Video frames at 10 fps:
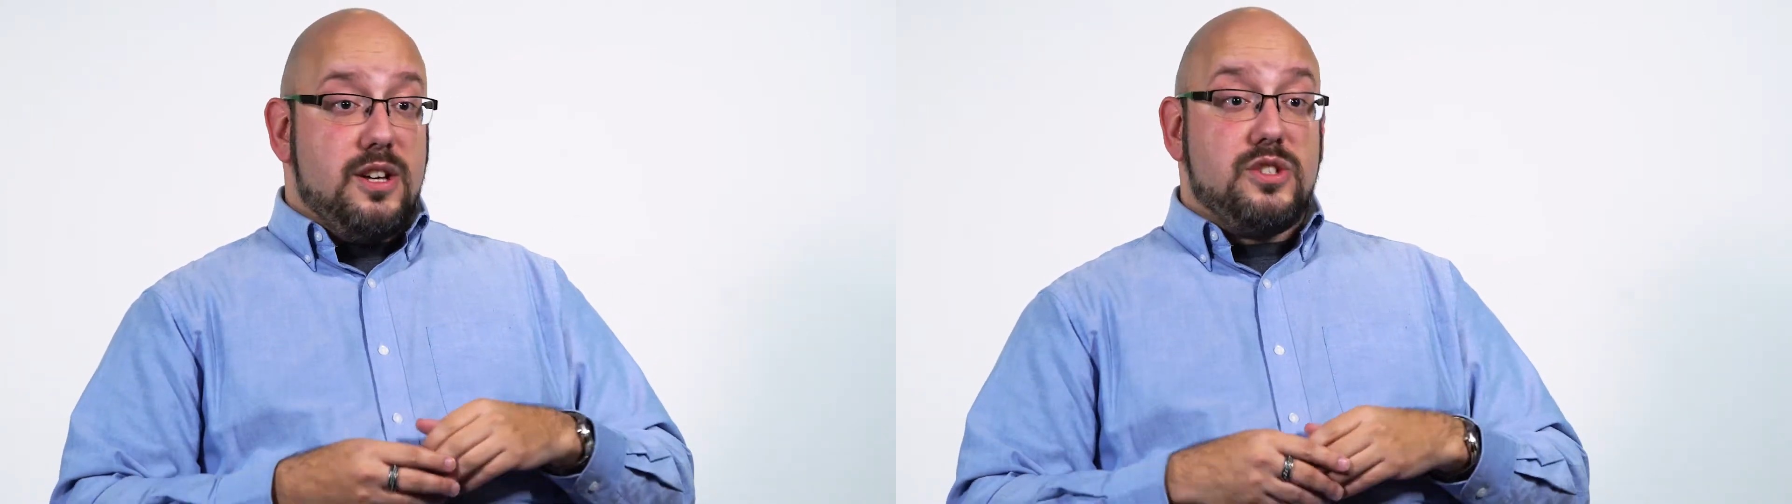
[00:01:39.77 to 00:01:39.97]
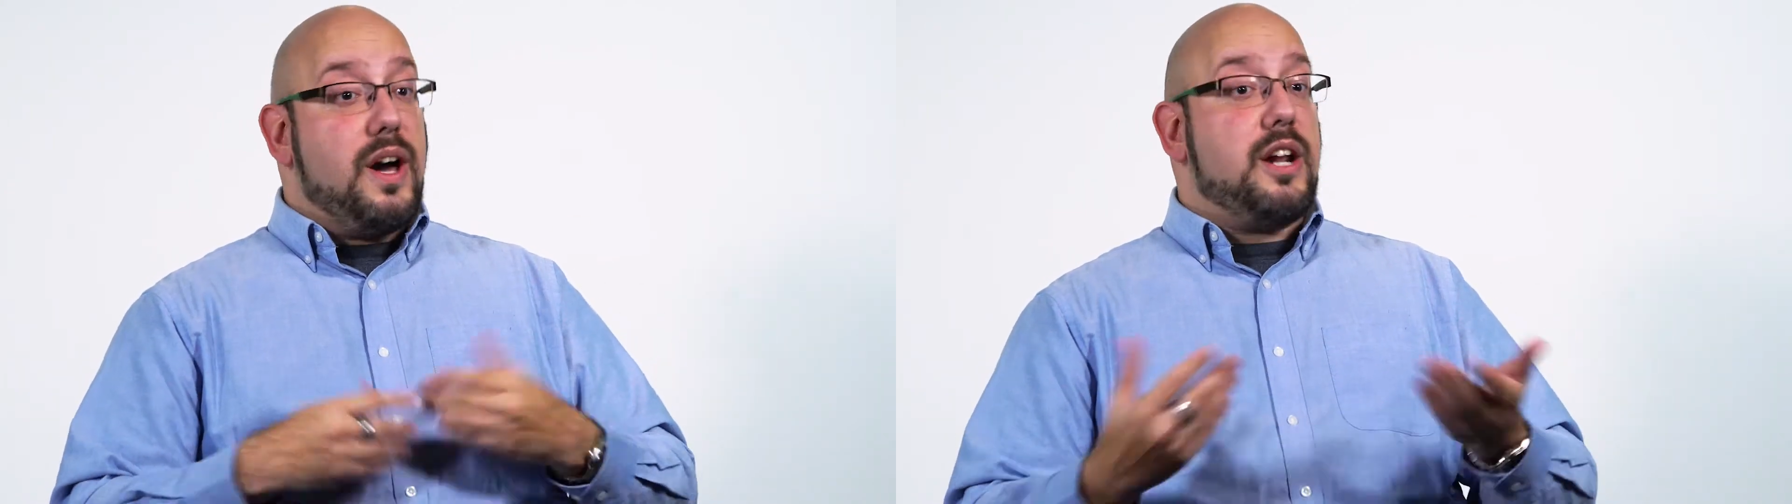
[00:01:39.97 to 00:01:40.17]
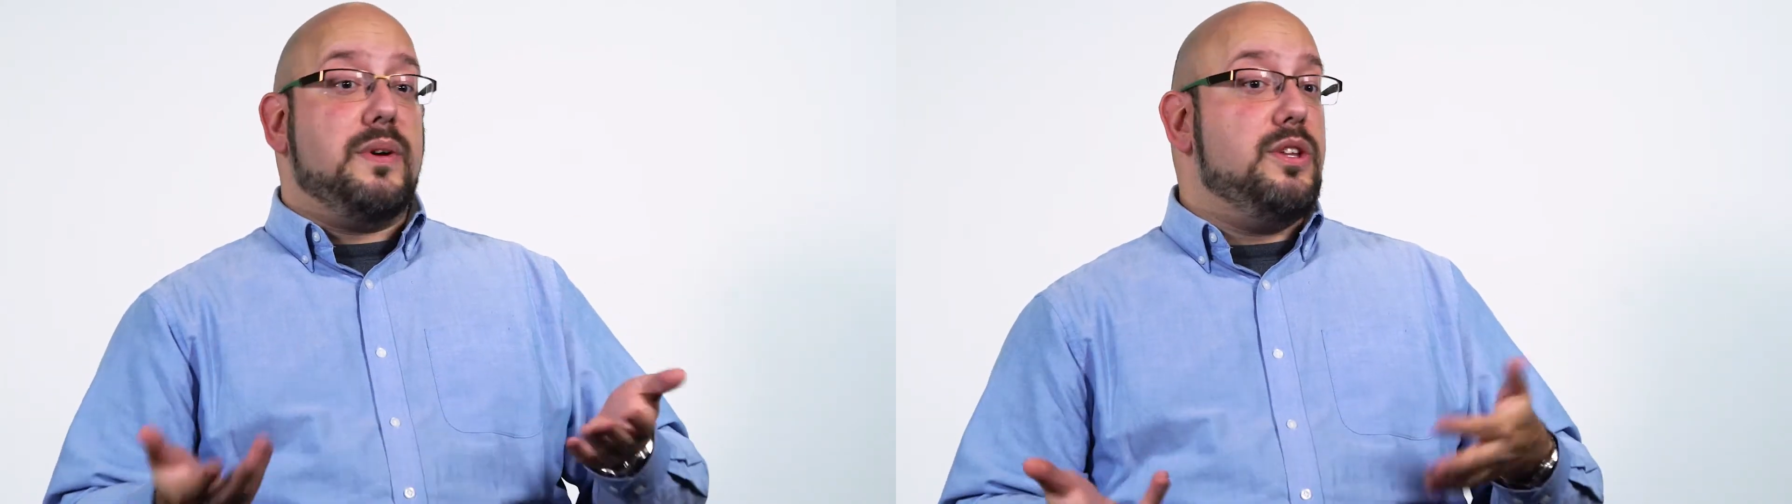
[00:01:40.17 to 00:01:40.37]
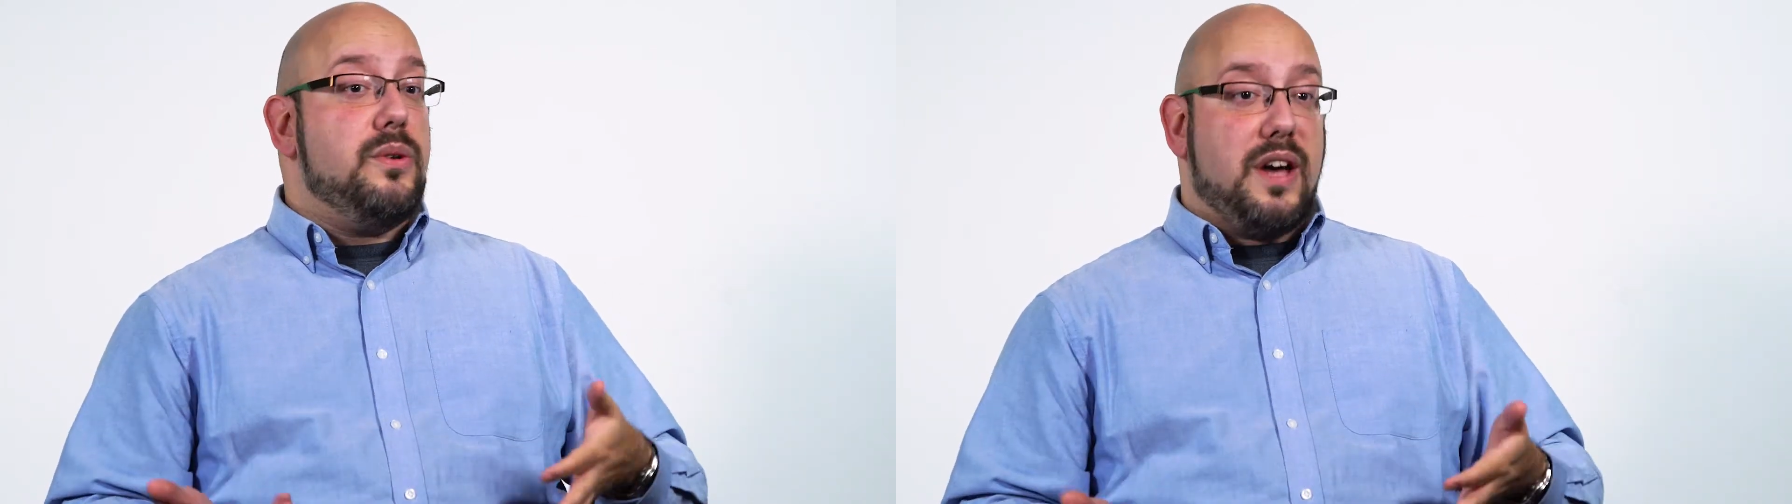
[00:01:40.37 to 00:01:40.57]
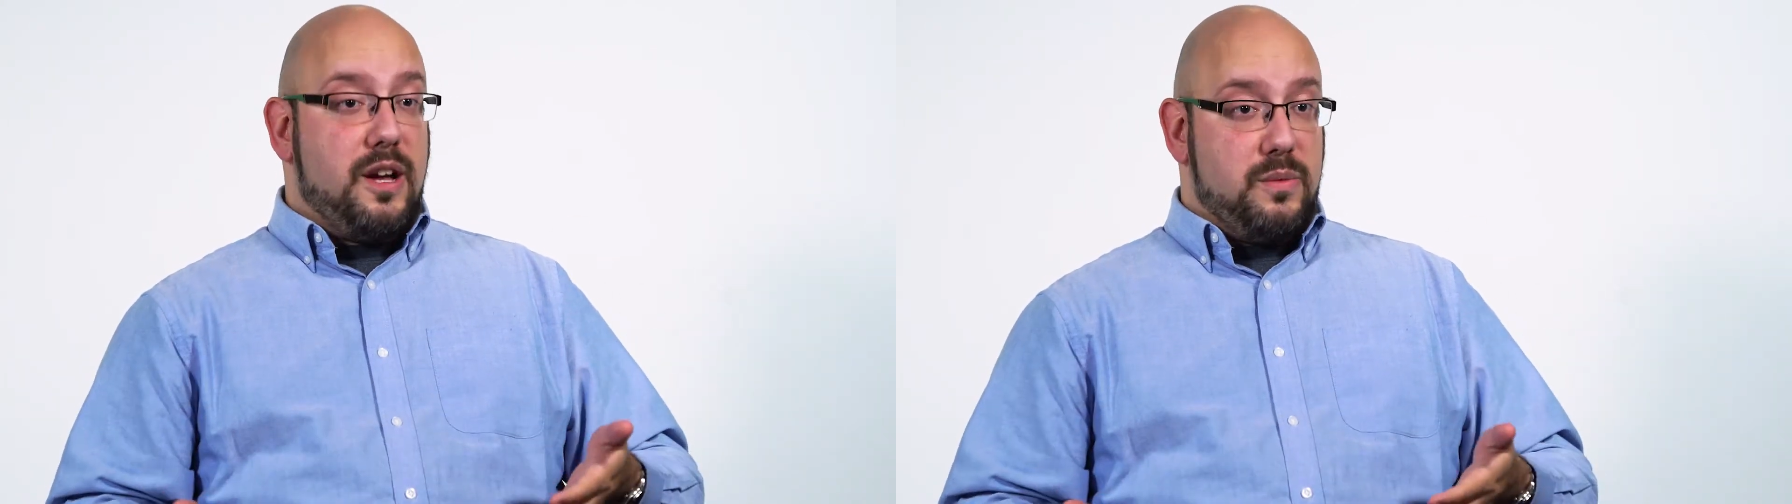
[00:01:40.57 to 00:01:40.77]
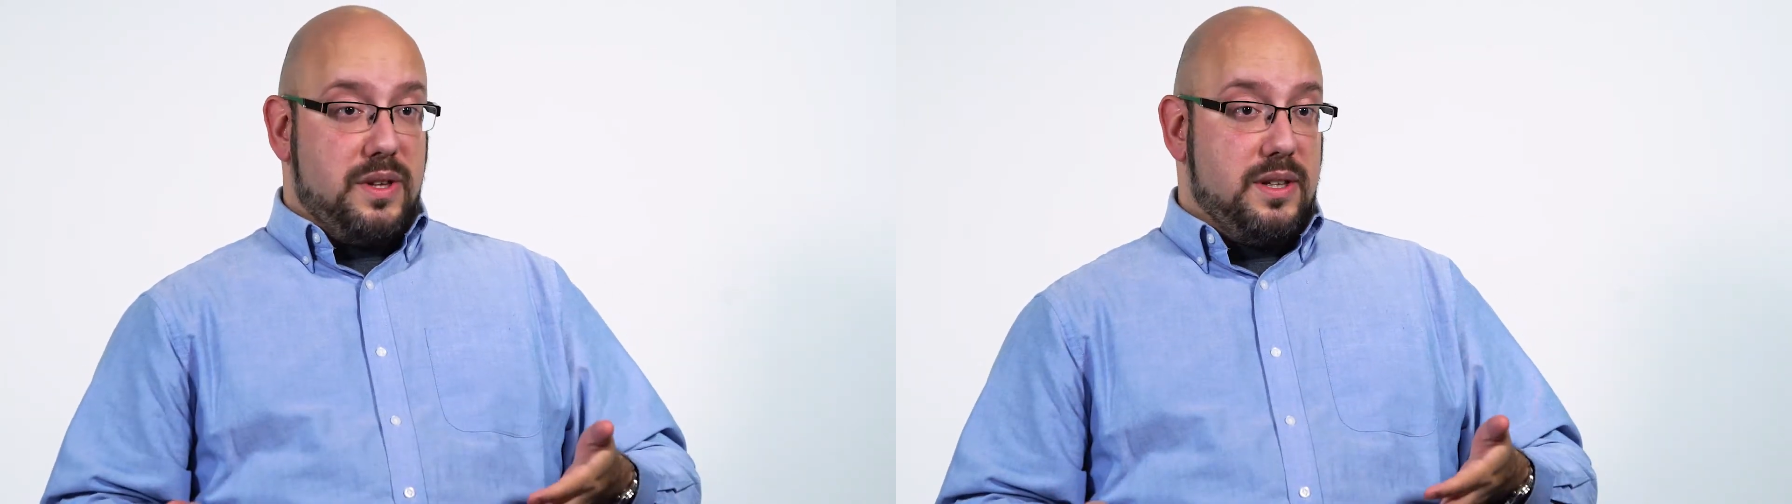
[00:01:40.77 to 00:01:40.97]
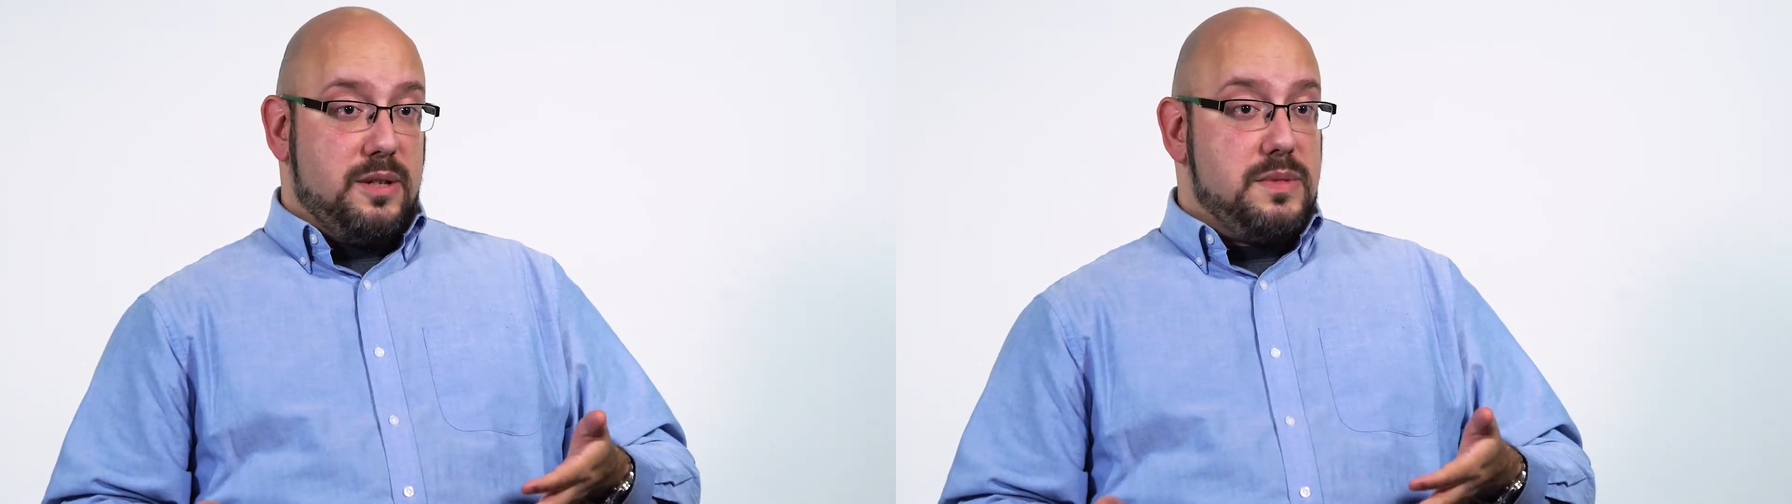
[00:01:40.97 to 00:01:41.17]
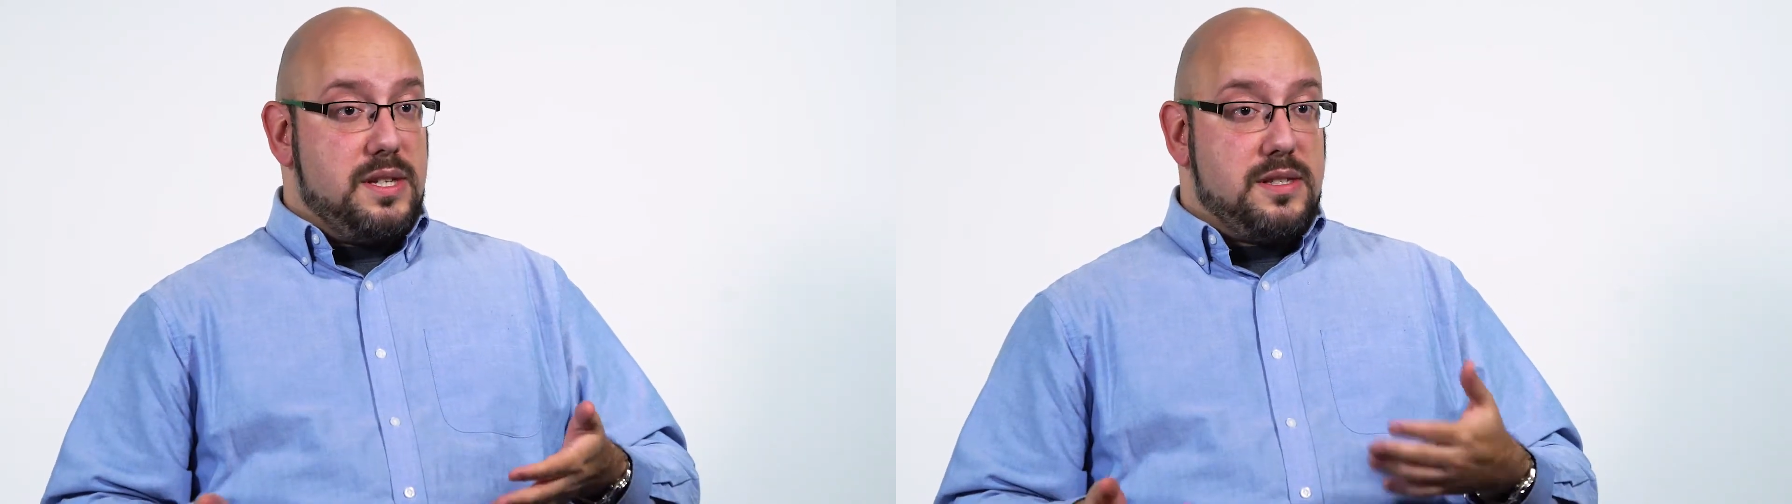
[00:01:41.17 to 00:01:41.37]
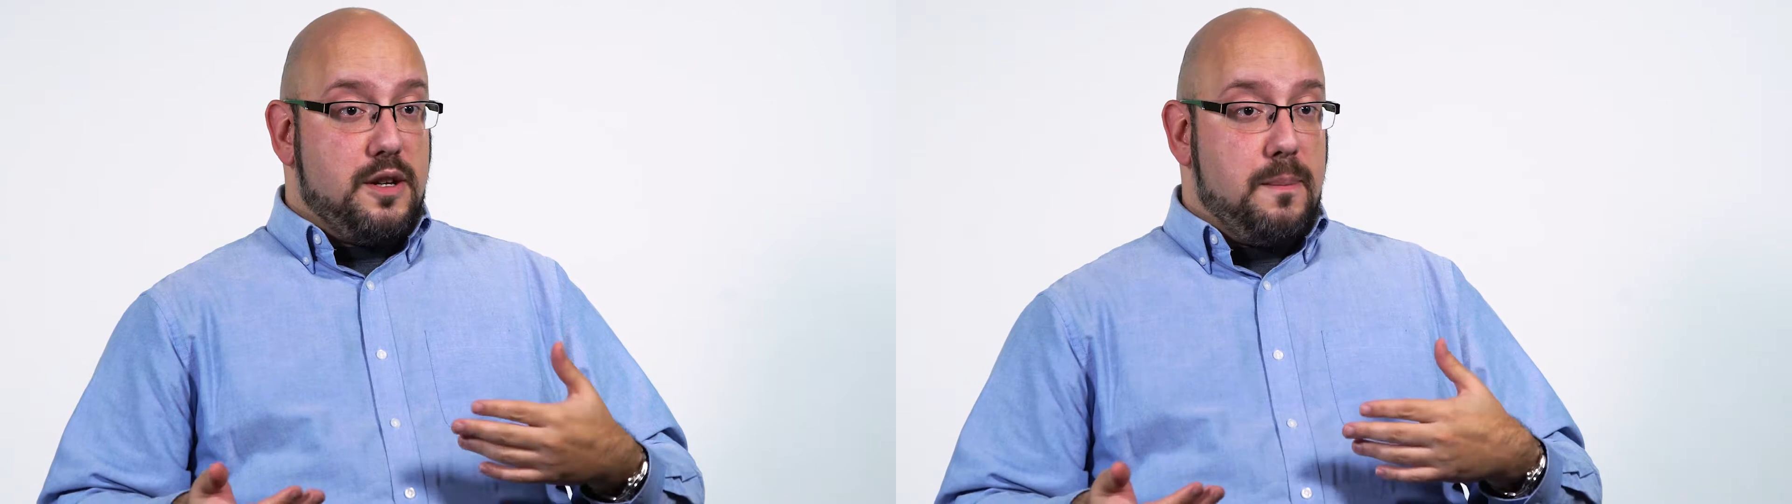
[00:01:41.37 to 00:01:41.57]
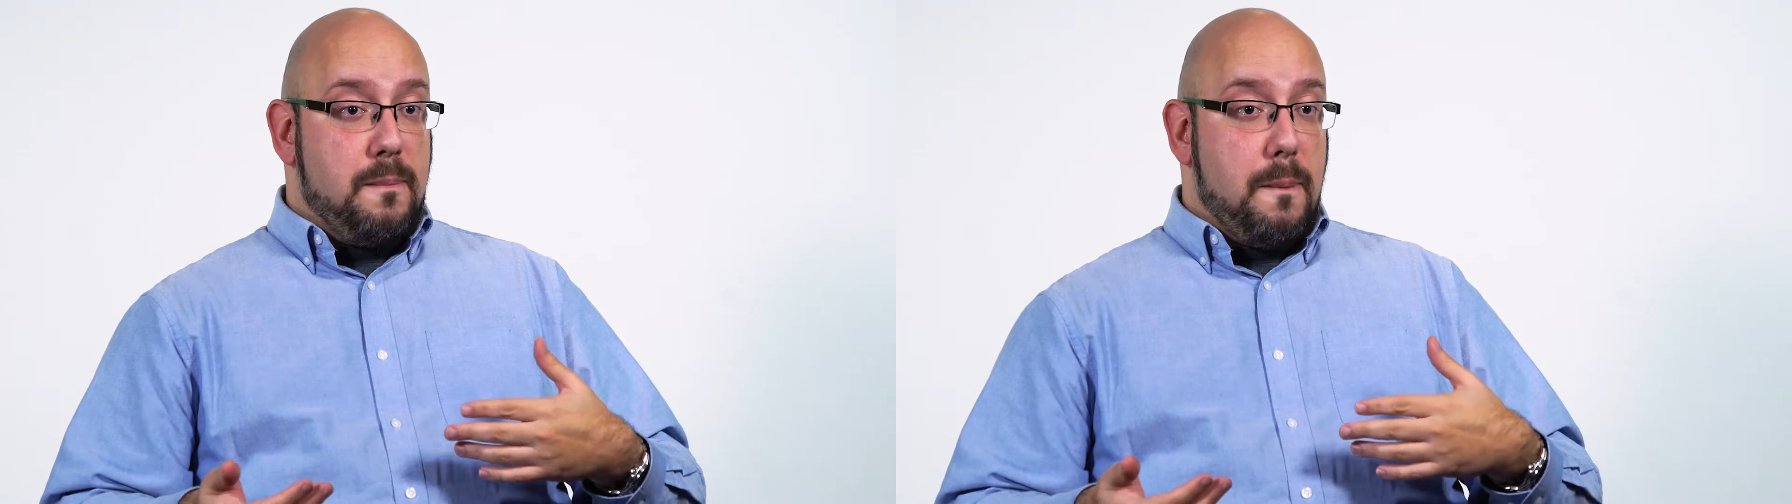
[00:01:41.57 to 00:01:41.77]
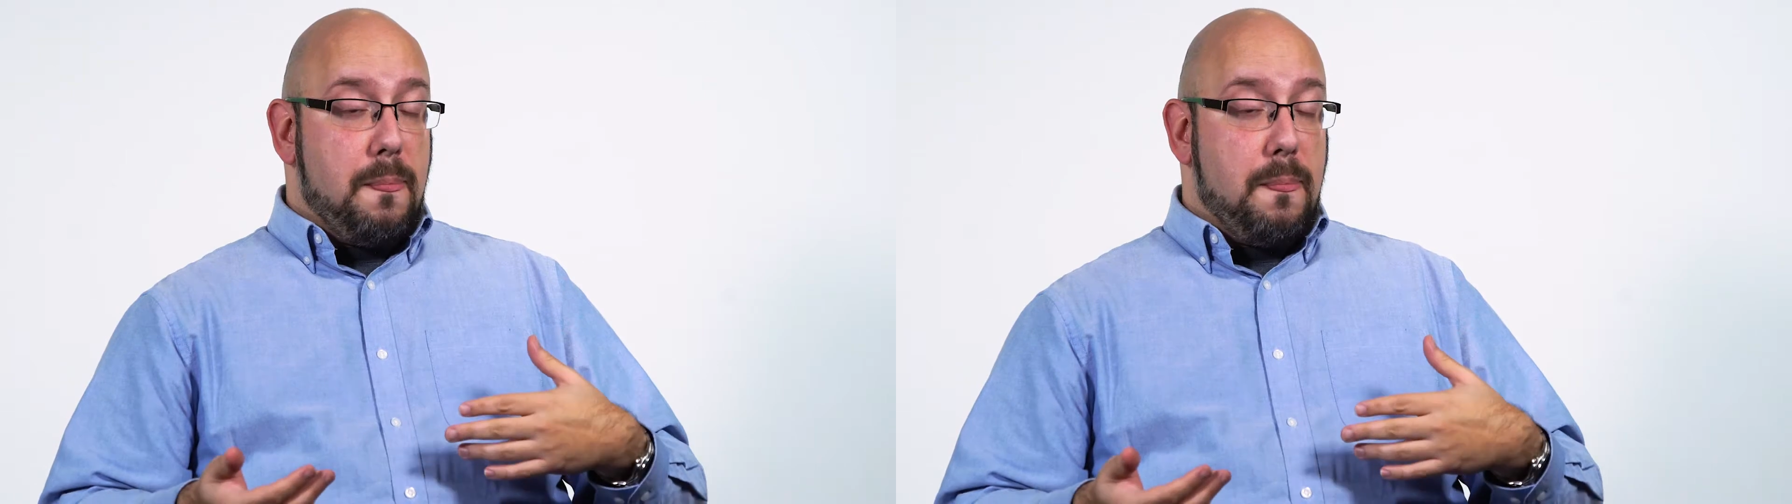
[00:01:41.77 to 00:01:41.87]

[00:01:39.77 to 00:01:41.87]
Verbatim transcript: So how do we do that with a LIMS system?